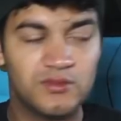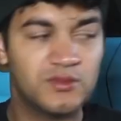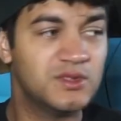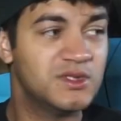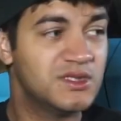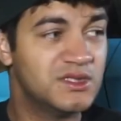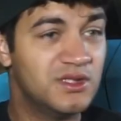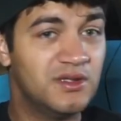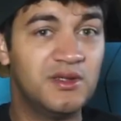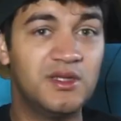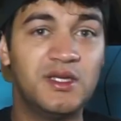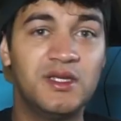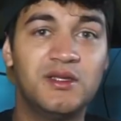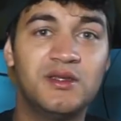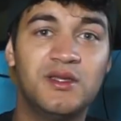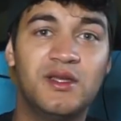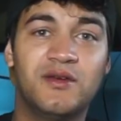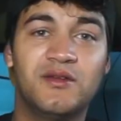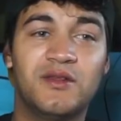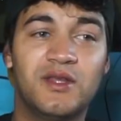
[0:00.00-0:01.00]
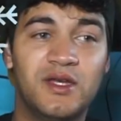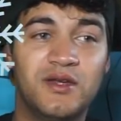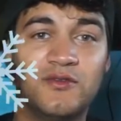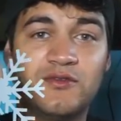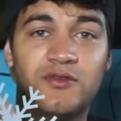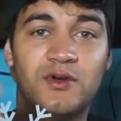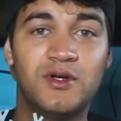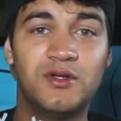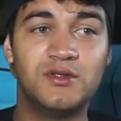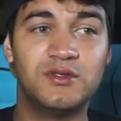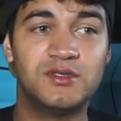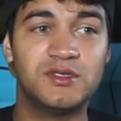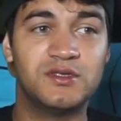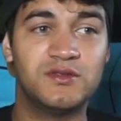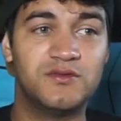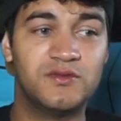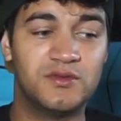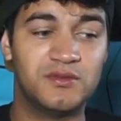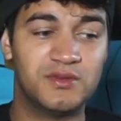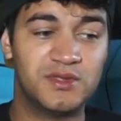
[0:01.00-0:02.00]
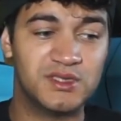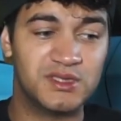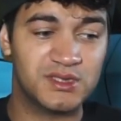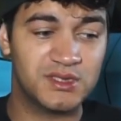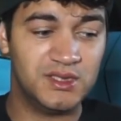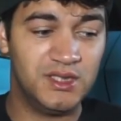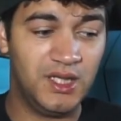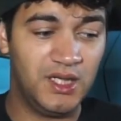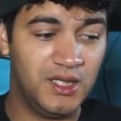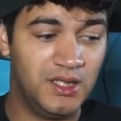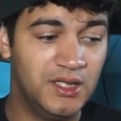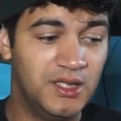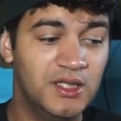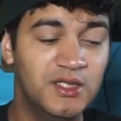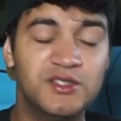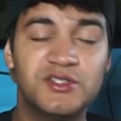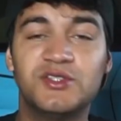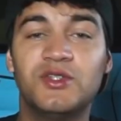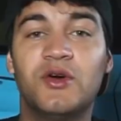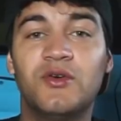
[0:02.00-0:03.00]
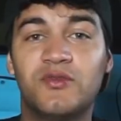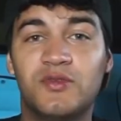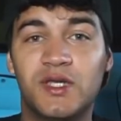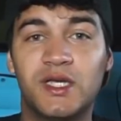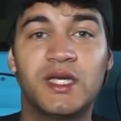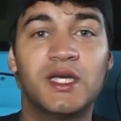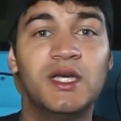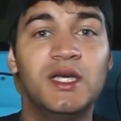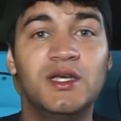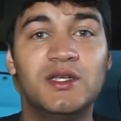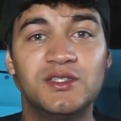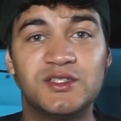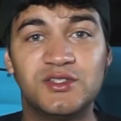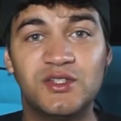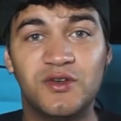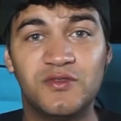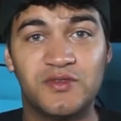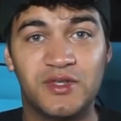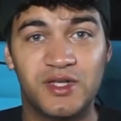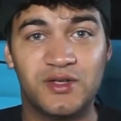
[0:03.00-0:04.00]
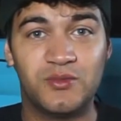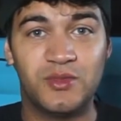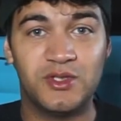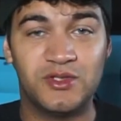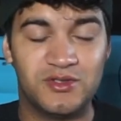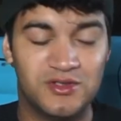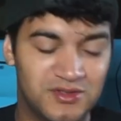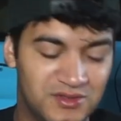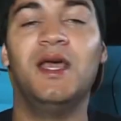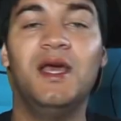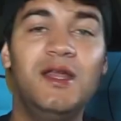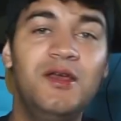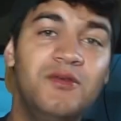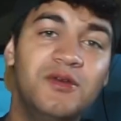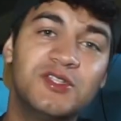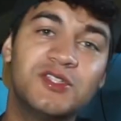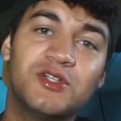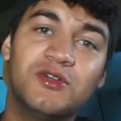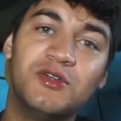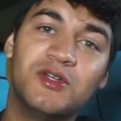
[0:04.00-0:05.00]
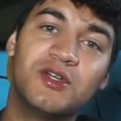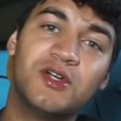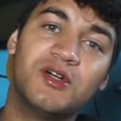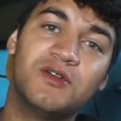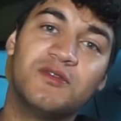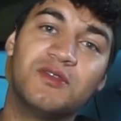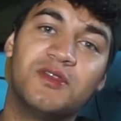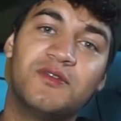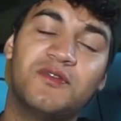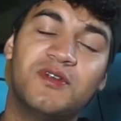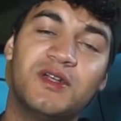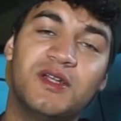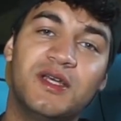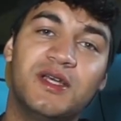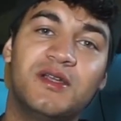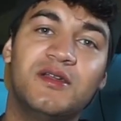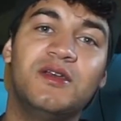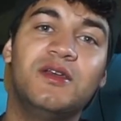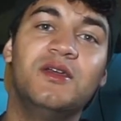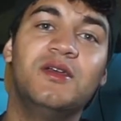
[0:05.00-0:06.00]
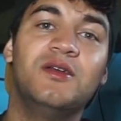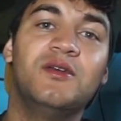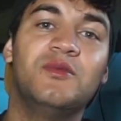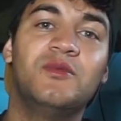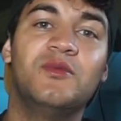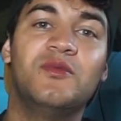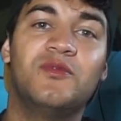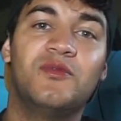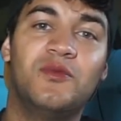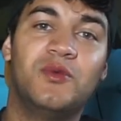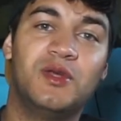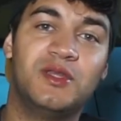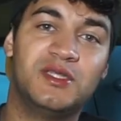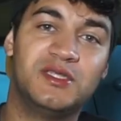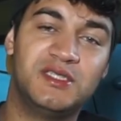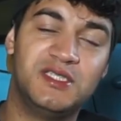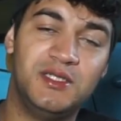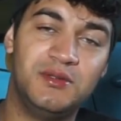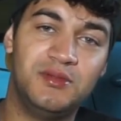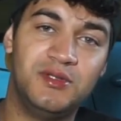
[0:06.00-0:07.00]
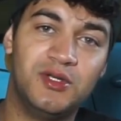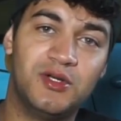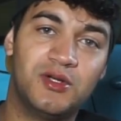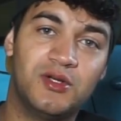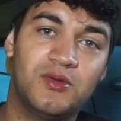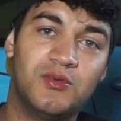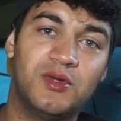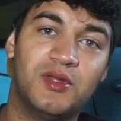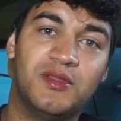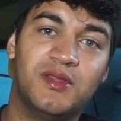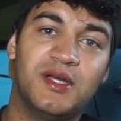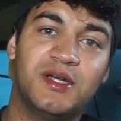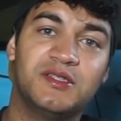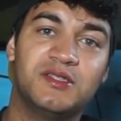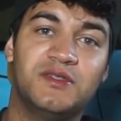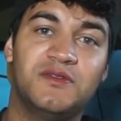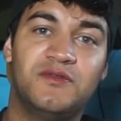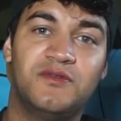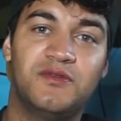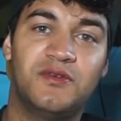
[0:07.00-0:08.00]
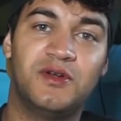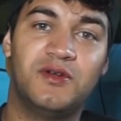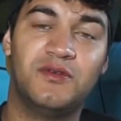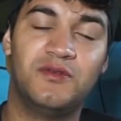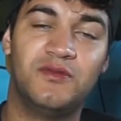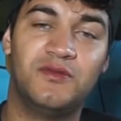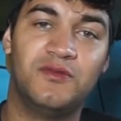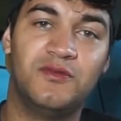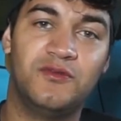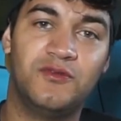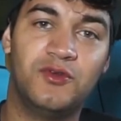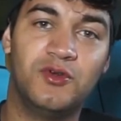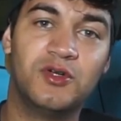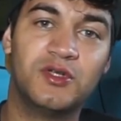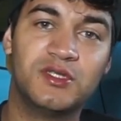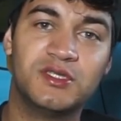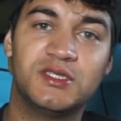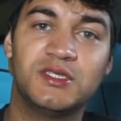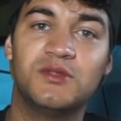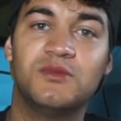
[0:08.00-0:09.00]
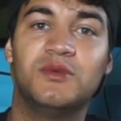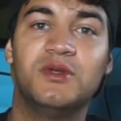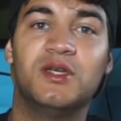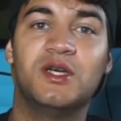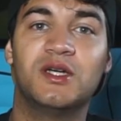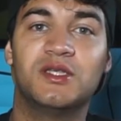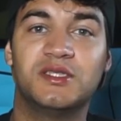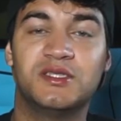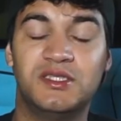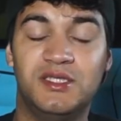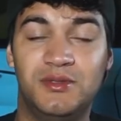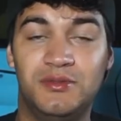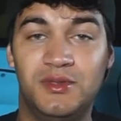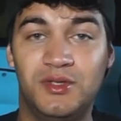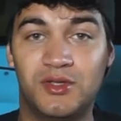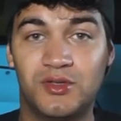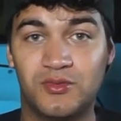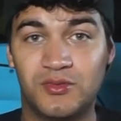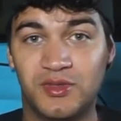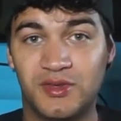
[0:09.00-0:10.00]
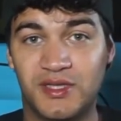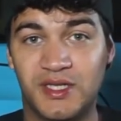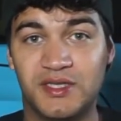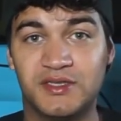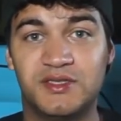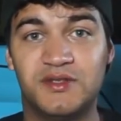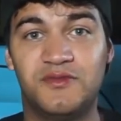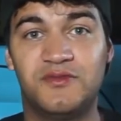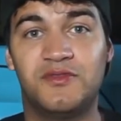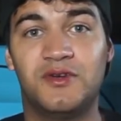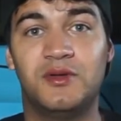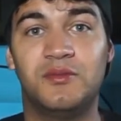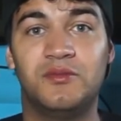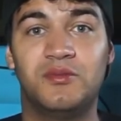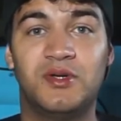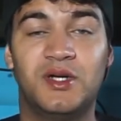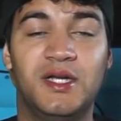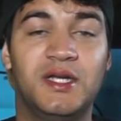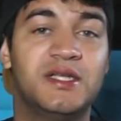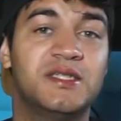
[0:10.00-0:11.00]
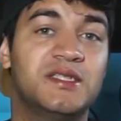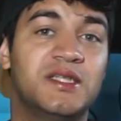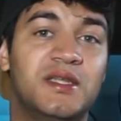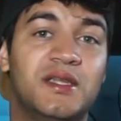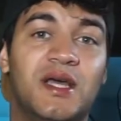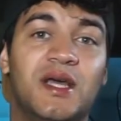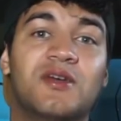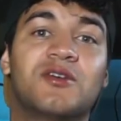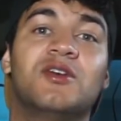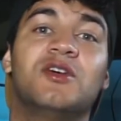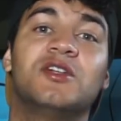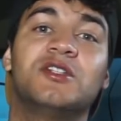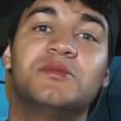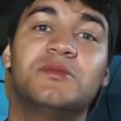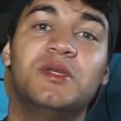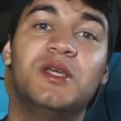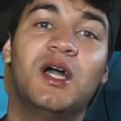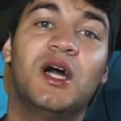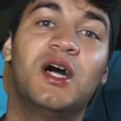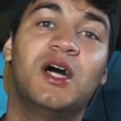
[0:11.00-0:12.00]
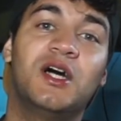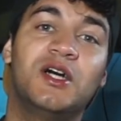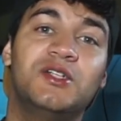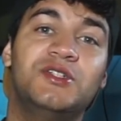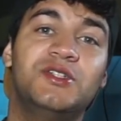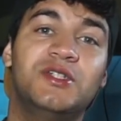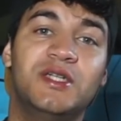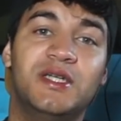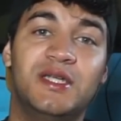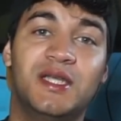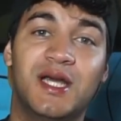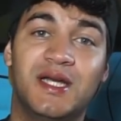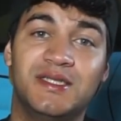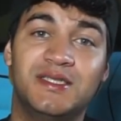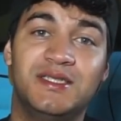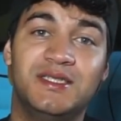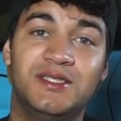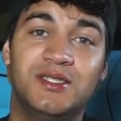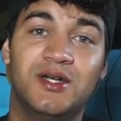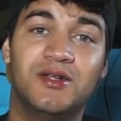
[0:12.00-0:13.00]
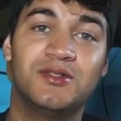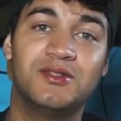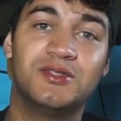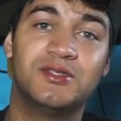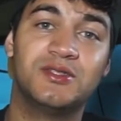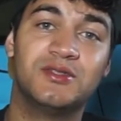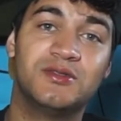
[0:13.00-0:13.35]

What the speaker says: What's the thing that like falls from the sky? Snowflake wheel. Anyways, going on with the front end, with the CBR 1000 front forks, we got the CBR 1000 front brakes, and that cost me $119.